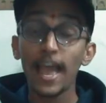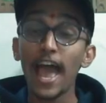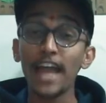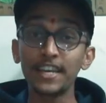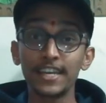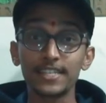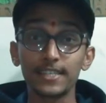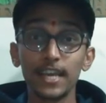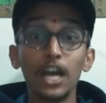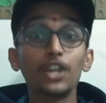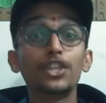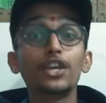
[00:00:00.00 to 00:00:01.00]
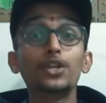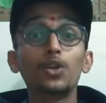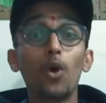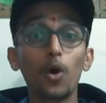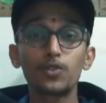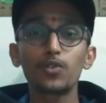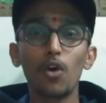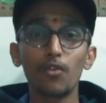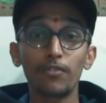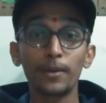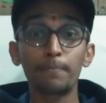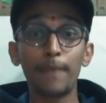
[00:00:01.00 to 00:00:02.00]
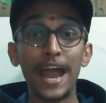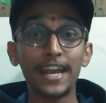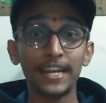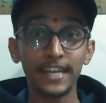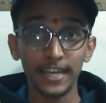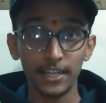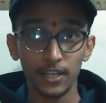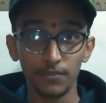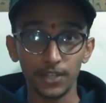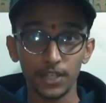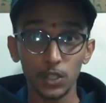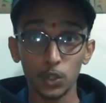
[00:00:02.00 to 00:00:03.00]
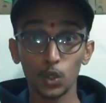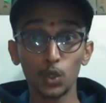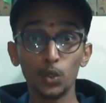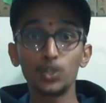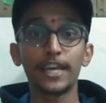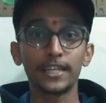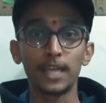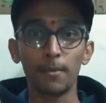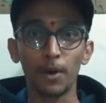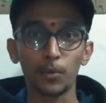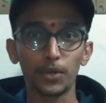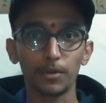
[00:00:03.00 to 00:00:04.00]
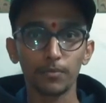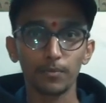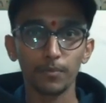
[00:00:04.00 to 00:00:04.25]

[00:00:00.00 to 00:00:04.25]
And yes, they also offer pan-India delivery, so do check them out.